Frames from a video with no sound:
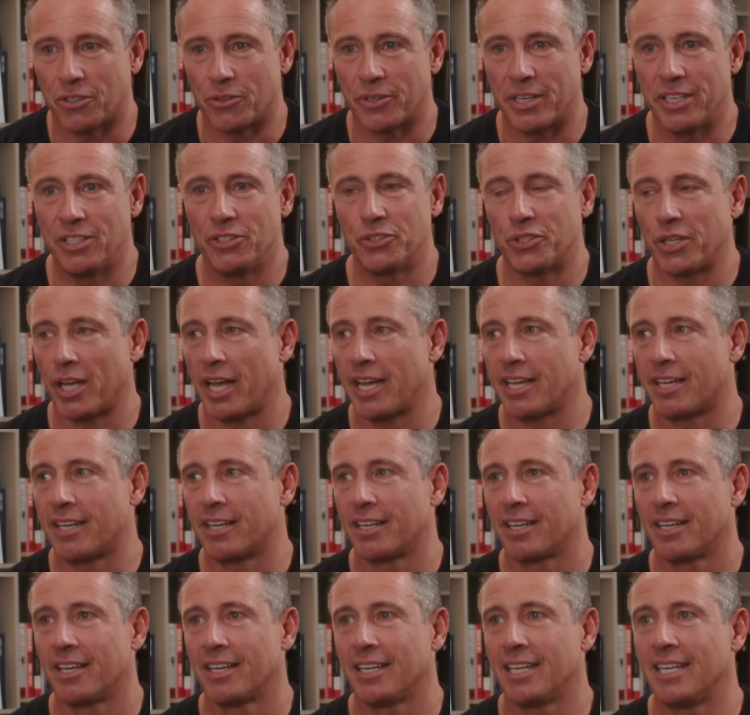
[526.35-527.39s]
he's like,
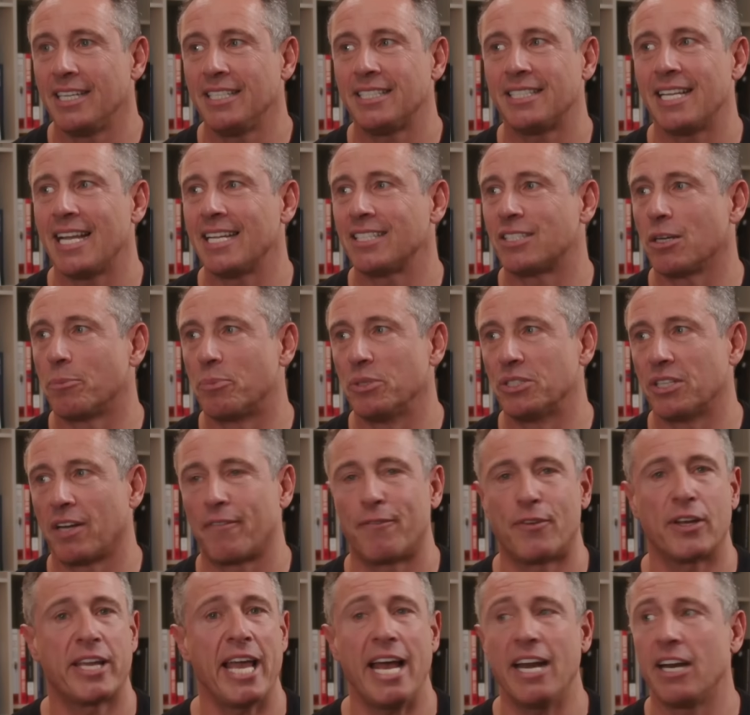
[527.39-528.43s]
he stands up, he's like,
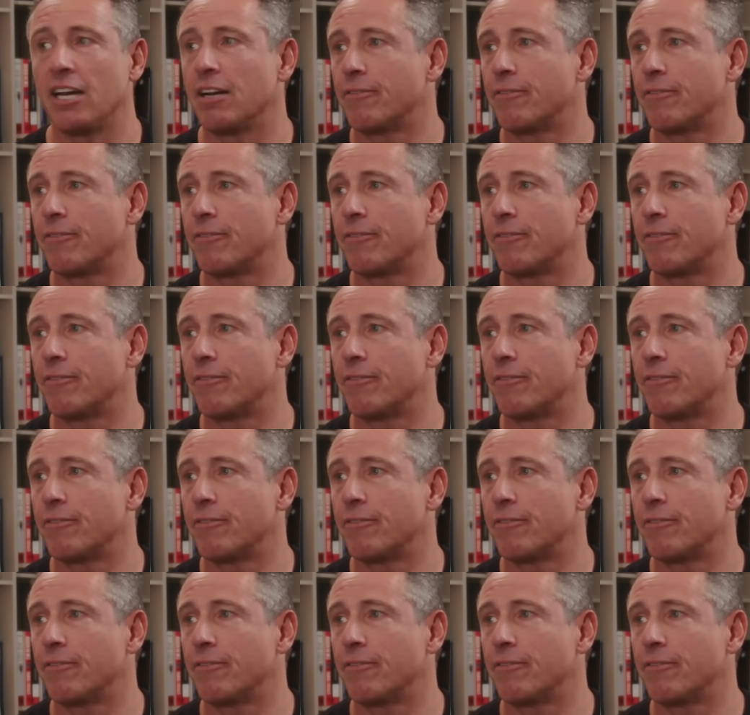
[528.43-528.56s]
forget it.